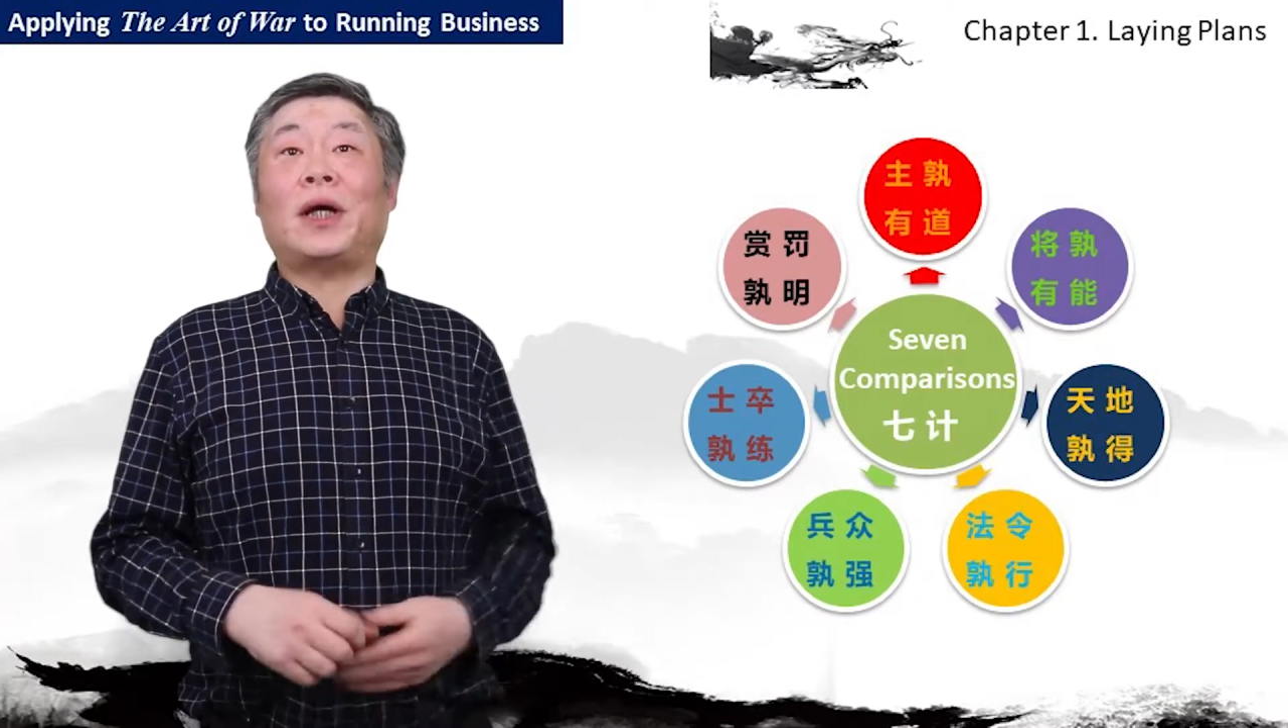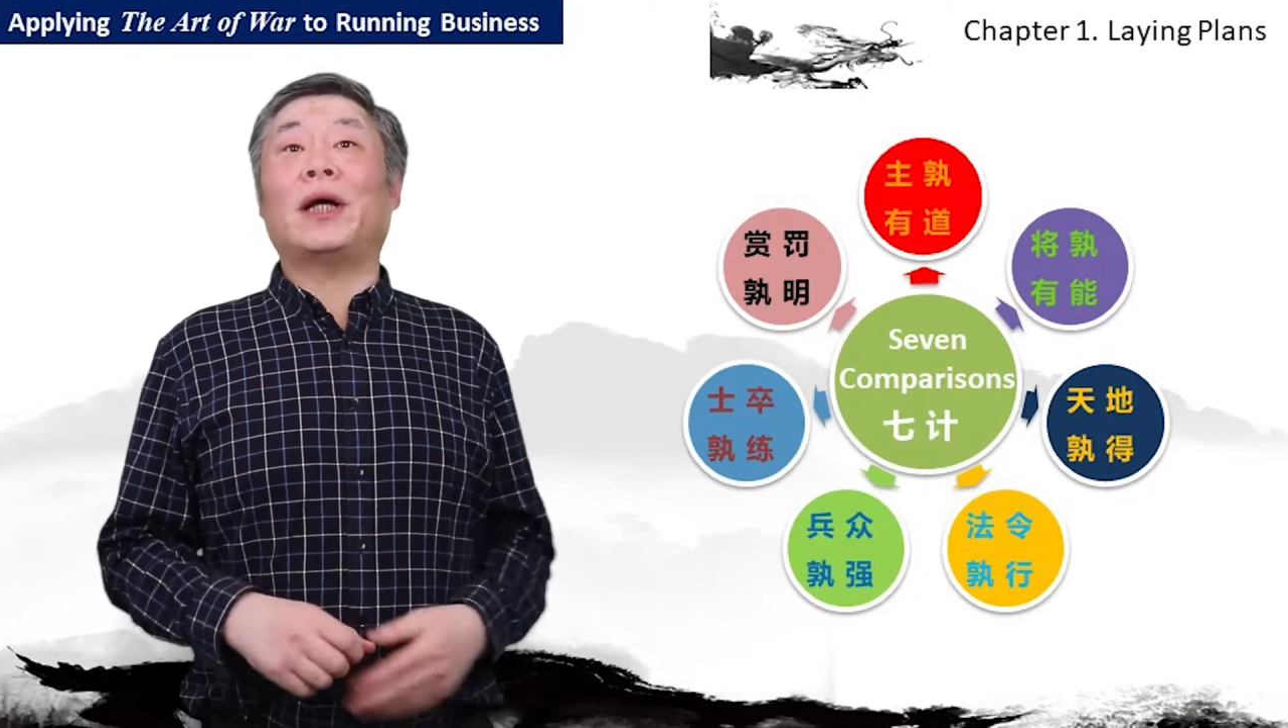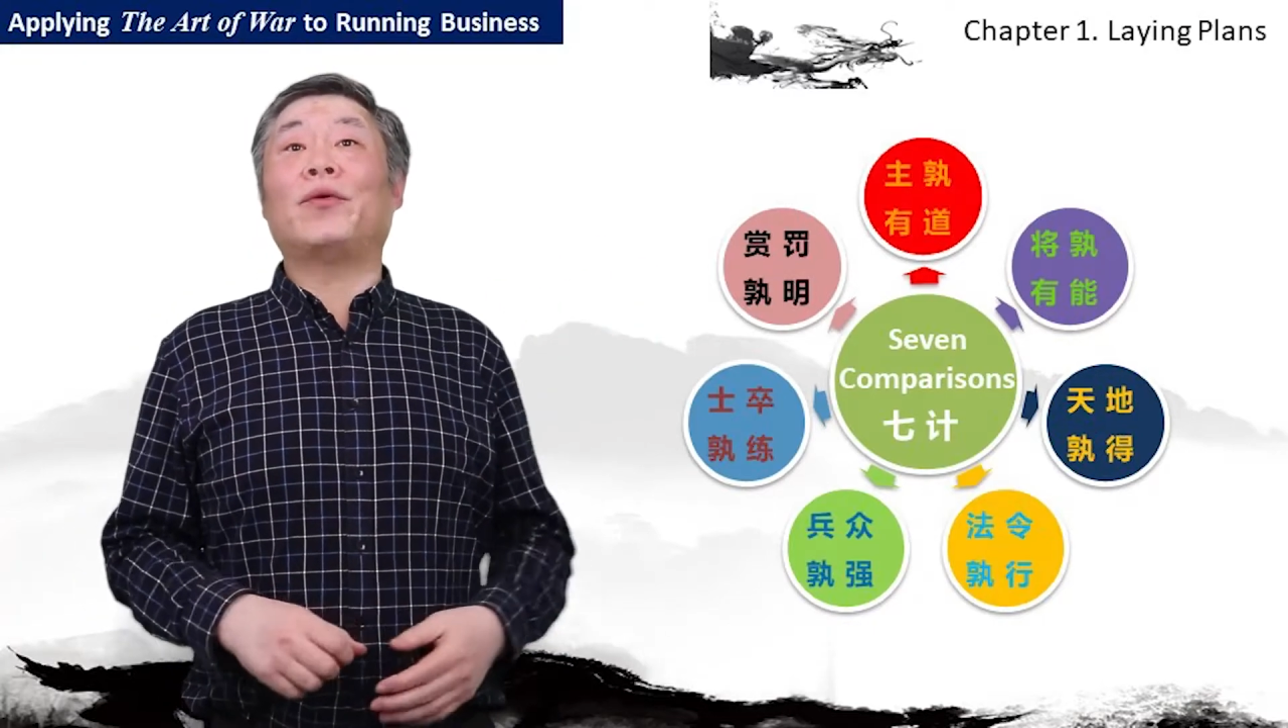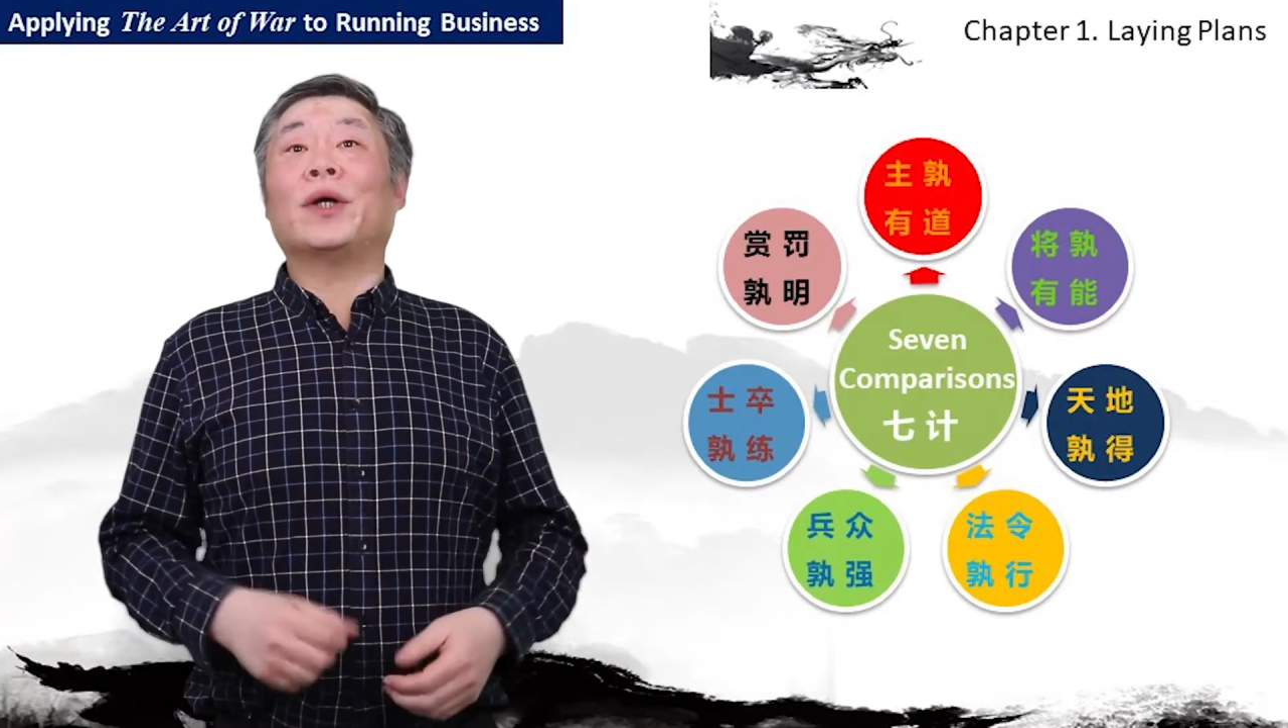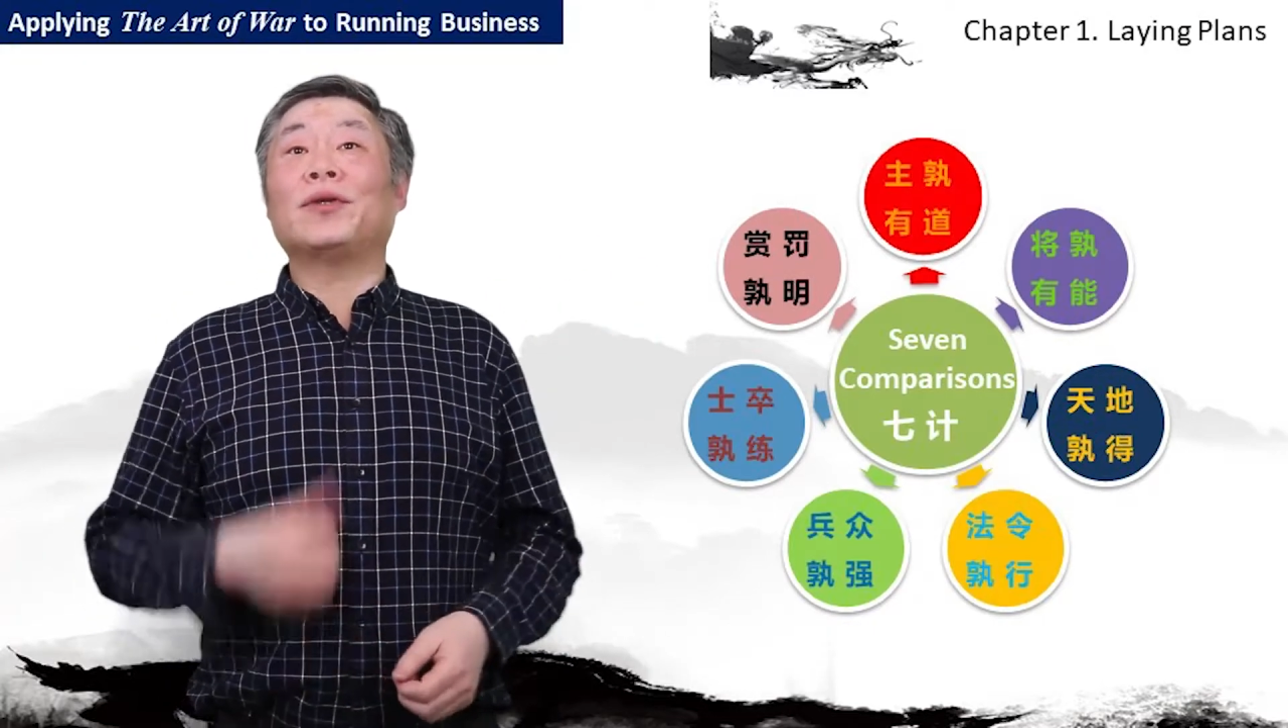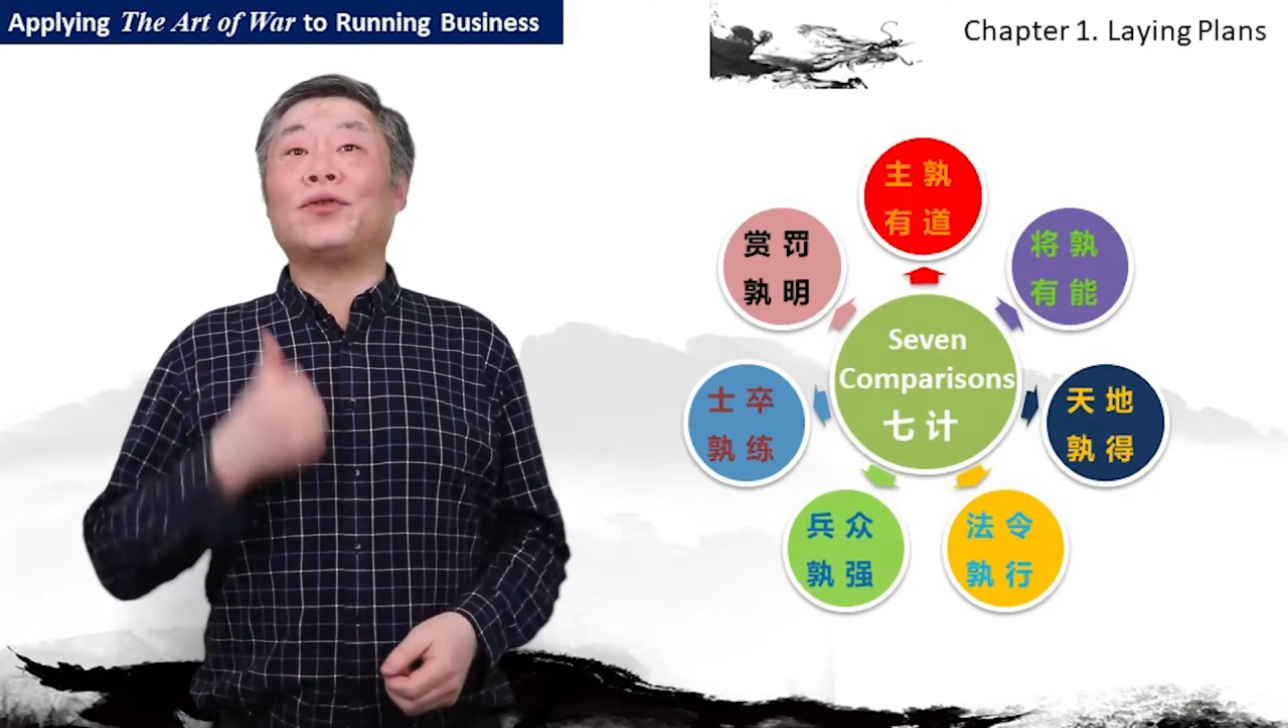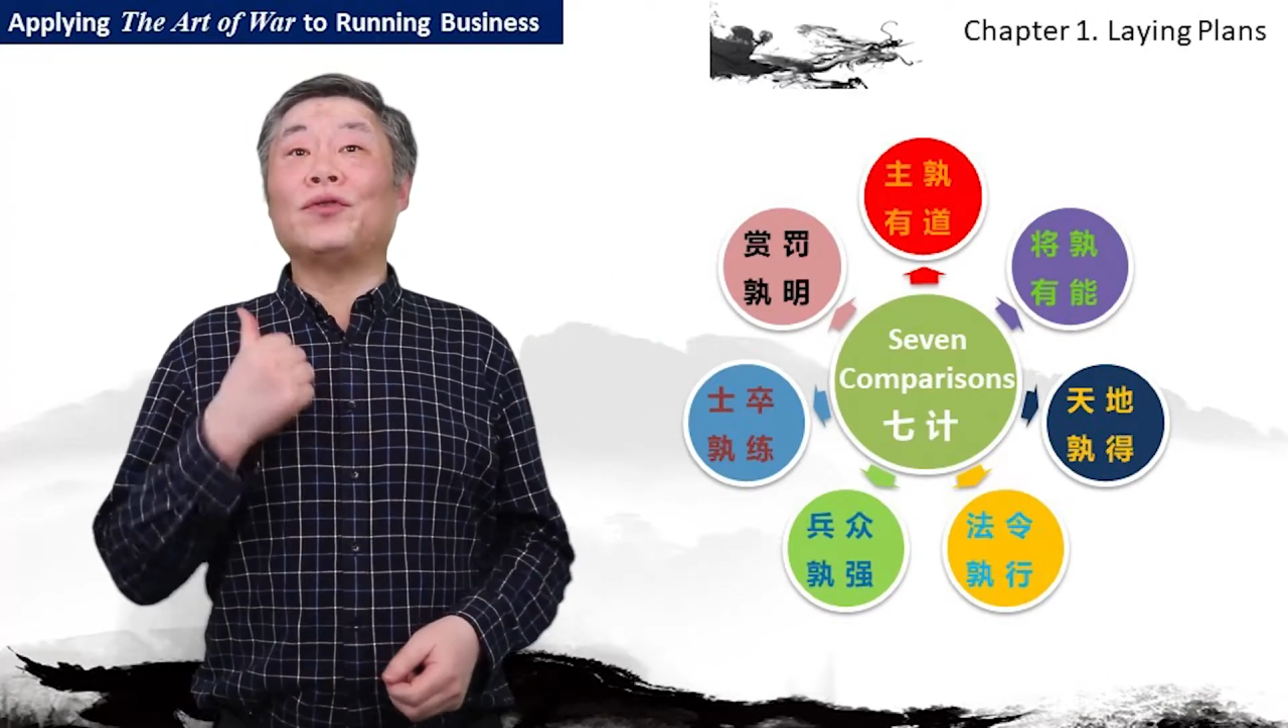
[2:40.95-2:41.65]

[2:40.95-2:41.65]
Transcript: areas,